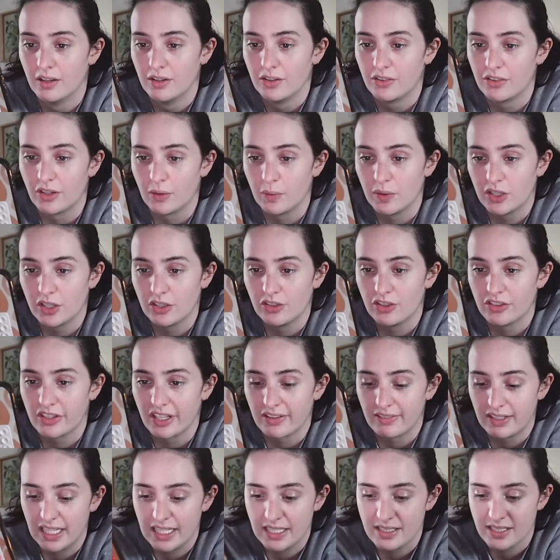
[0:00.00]
So we could just
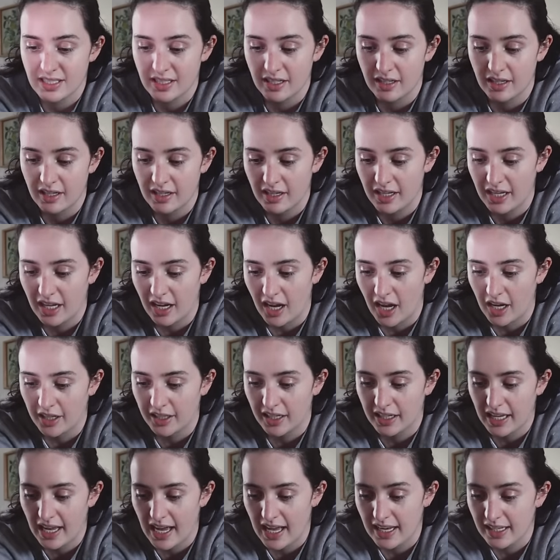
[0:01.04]
have a late dinner. I'm gonna get